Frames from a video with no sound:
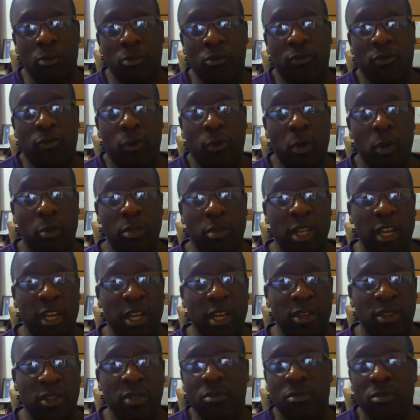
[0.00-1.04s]
plans and
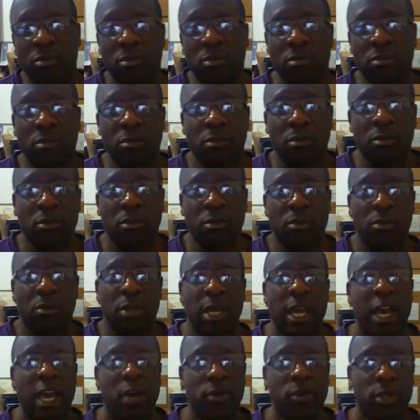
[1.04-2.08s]

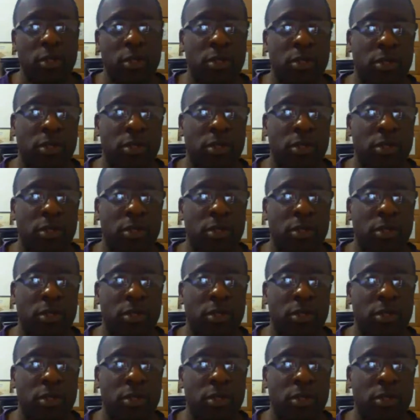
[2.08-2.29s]
houses